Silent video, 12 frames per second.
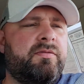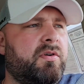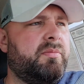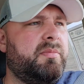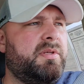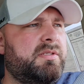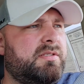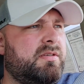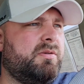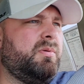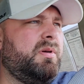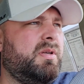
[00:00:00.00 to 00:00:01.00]
for me.
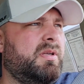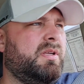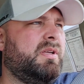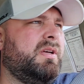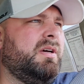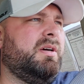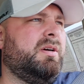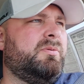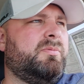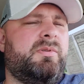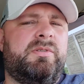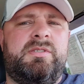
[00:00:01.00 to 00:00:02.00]
So uh,
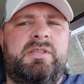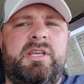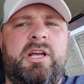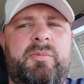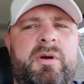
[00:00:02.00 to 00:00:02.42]
we'll see. How